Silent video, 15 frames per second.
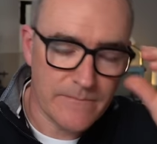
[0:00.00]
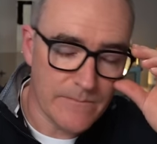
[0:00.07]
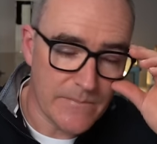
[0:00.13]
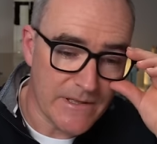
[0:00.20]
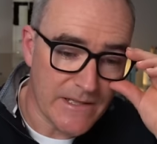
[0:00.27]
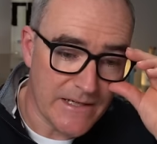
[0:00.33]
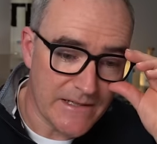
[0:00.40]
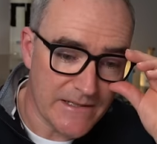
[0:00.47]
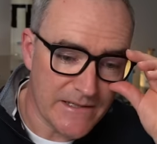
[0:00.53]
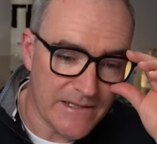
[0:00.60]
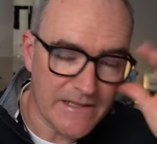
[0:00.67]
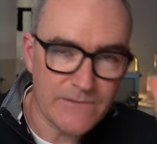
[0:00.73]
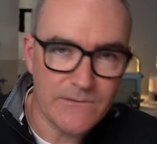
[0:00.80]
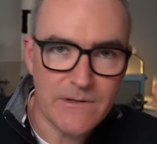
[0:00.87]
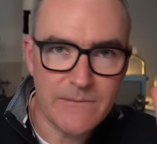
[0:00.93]
But then you
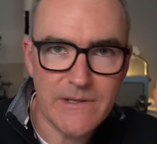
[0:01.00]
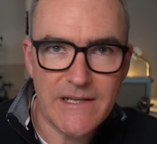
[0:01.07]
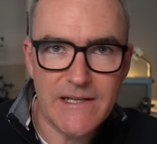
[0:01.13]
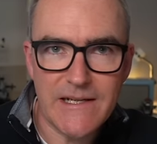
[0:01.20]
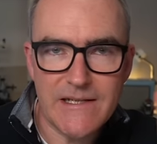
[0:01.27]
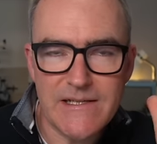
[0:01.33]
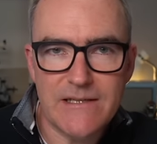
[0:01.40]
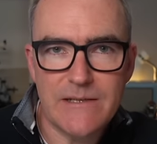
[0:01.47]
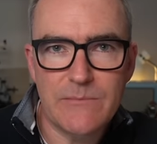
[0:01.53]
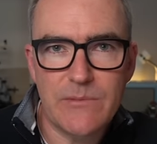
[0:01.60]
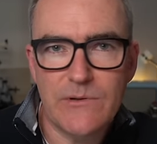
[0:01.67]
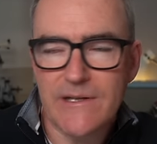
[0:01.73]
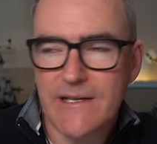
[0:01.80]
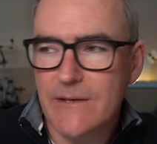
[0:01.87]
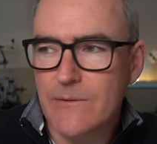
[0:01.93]
think, well, he's at the
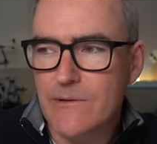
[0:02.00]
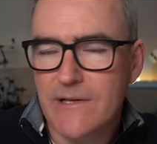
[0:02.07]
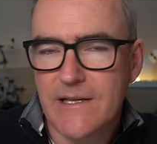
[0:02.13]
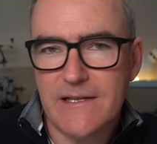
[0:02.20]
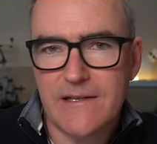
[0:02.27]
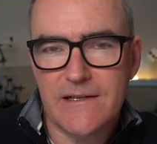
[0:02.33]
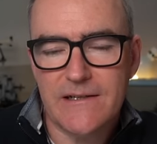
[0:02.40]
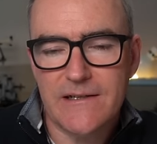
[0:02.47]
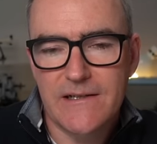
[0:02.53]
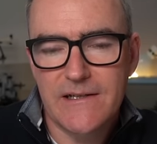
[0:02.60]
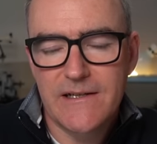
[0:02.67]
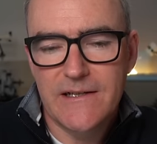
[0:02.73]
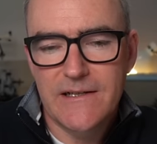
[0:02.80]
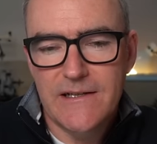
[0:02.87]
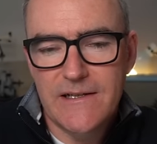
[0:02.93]
point now where he either
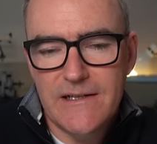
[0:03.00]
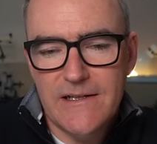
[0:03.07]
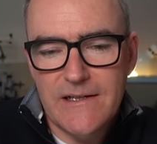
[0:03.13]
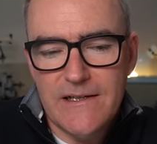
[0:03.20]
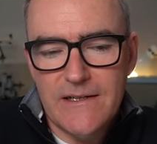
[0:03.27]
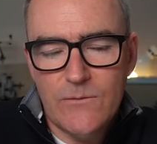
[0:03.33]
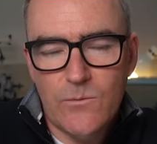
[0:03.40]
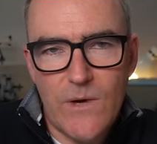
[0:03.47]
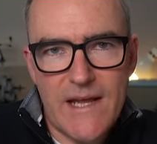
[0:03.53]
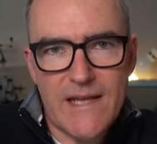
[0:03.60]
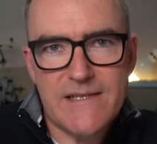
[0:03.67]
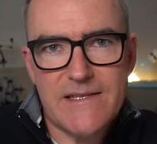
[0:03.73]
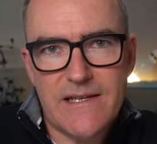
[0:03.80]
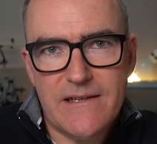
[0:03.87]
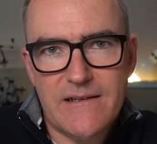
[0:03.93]

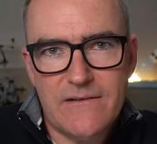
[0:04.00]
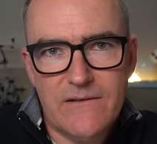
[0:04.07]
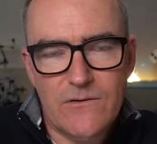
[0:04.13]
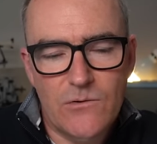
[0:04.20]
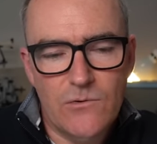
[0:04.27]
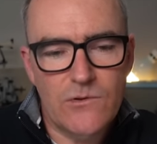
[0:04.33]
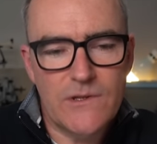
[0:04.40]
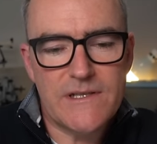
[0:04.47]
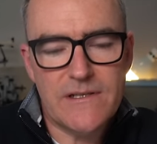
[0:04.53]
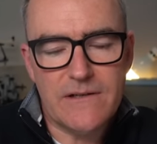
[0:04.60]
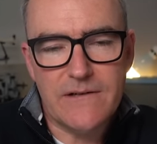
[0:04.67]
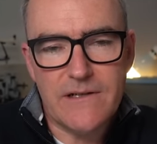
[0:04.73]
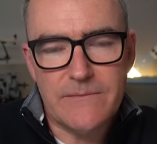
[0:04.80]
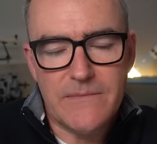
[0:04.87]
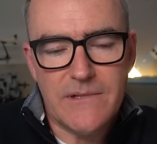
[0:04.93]
wears it all the
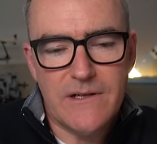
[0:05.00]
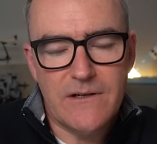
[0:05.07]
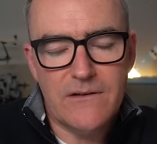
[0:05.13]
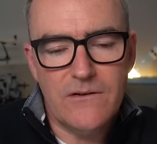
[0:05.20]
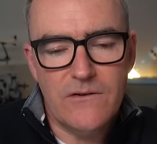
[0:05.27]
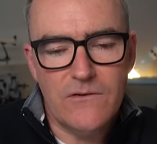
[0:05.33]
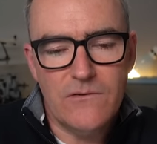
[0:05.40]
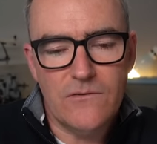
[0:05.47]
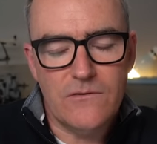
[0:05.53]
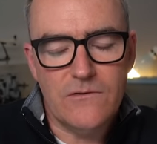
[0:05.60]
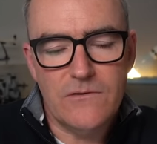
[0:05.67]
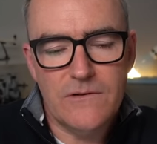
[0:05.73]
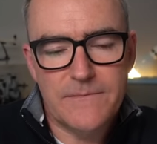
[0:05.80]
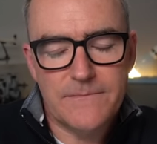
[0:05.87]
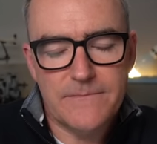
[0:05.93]
time or